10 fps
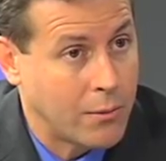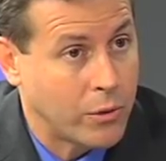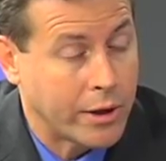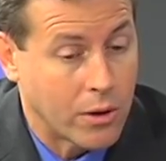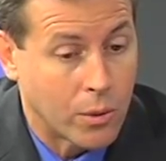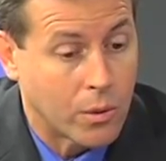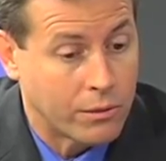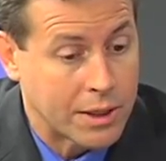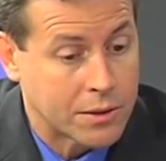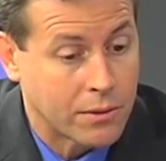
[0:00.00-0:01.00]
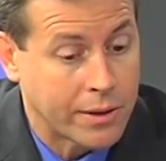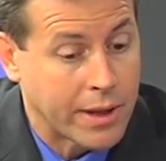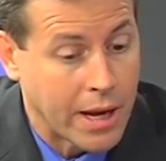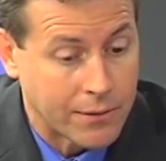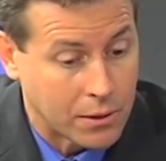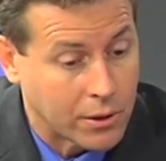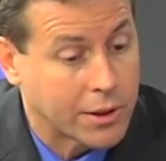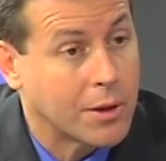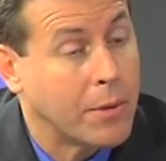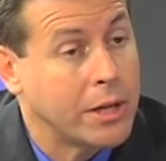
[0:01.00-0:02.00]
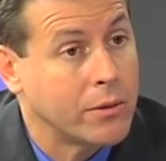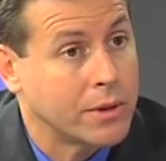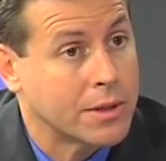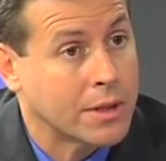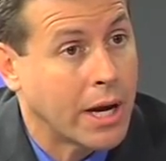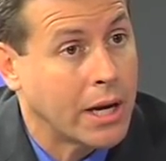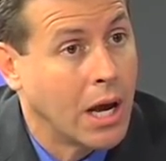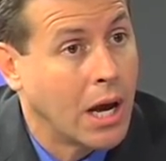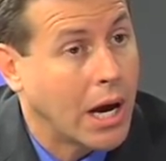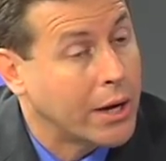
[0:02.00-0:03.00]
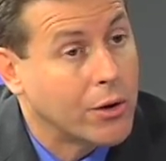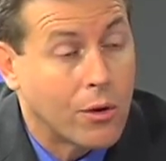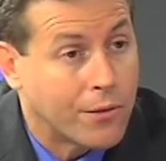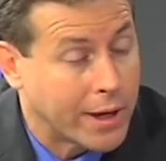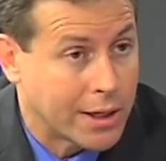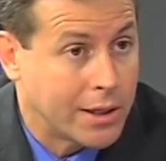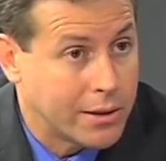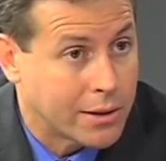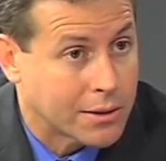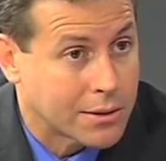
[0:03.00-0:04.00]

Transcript: When they go to a restaurant, they have to look at the menu and decide, I don't know if I can eat this.